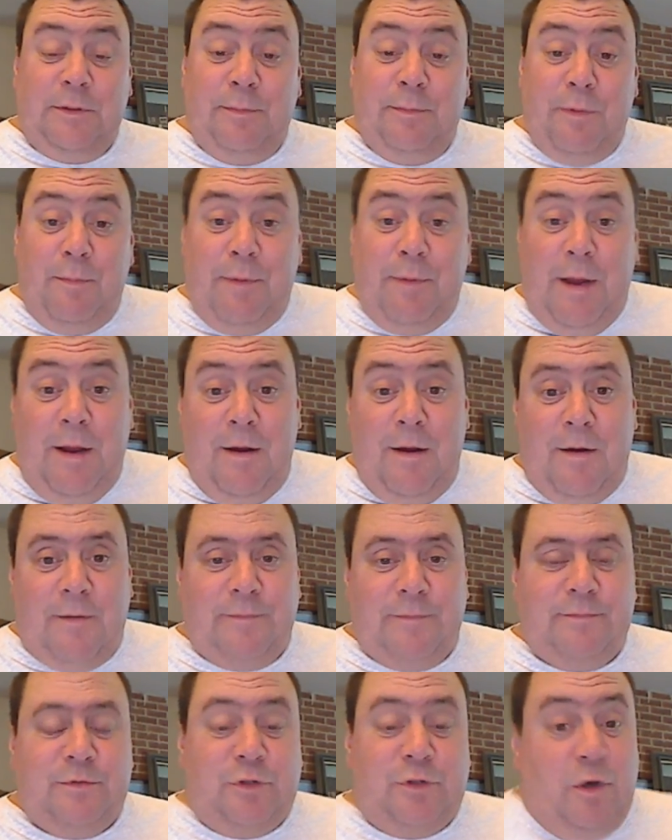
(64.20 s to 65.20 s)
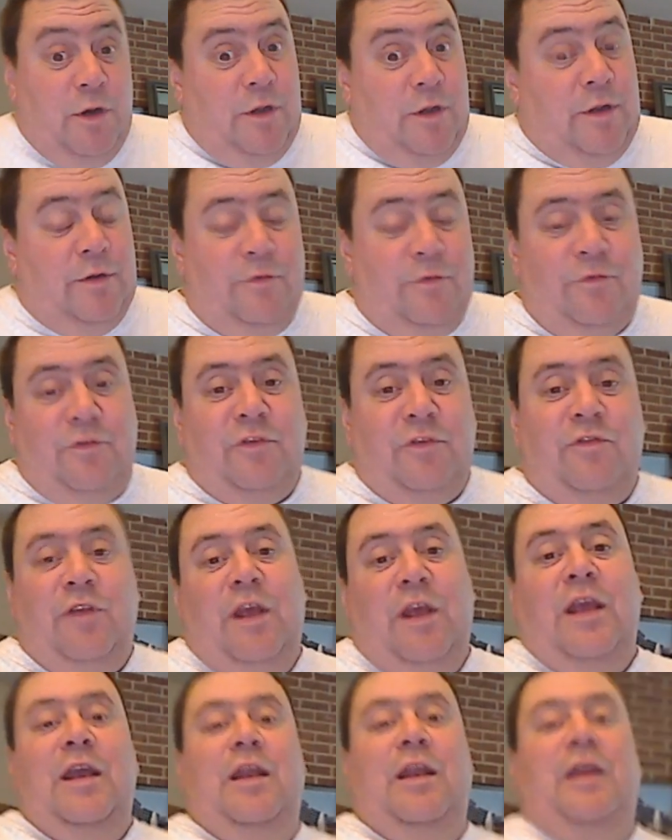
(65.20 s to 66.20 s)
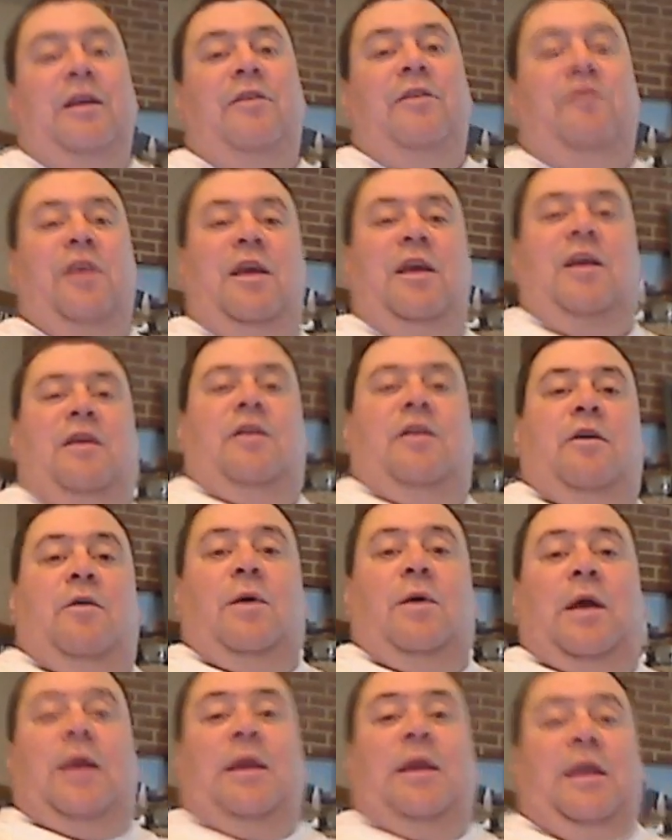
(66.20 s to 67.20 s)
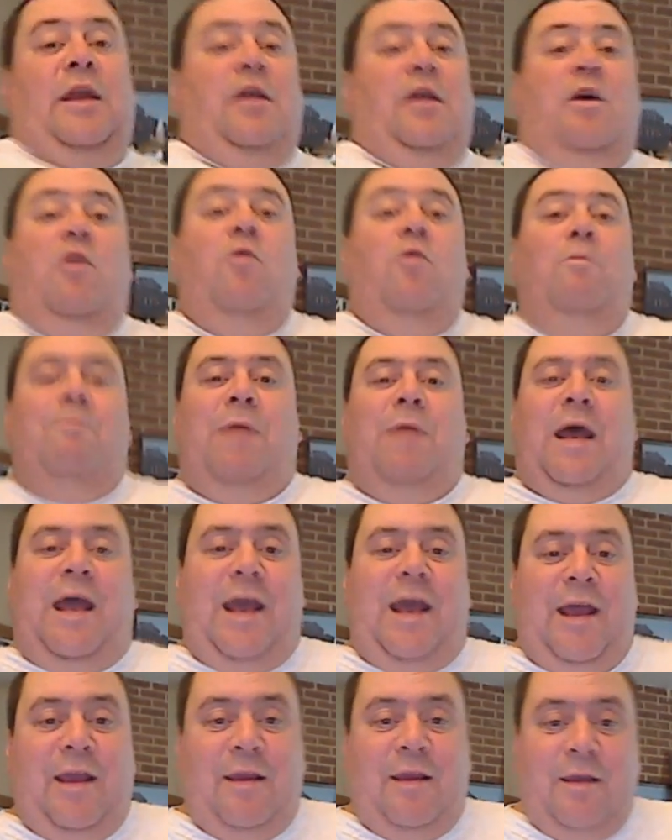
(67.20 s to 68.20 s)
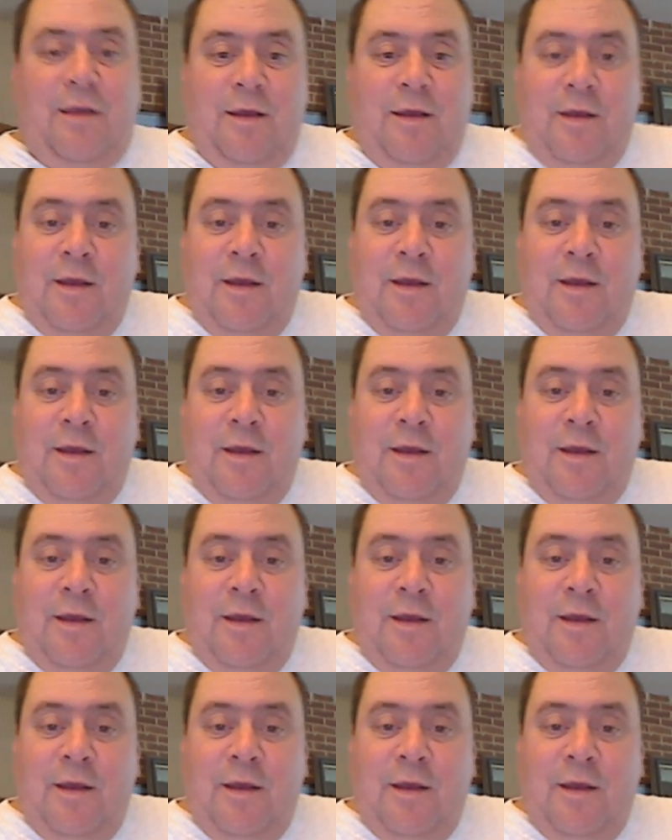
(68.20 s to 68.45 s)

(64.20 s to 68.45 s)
to prepare. started as just an EDC, you know, a get home bag,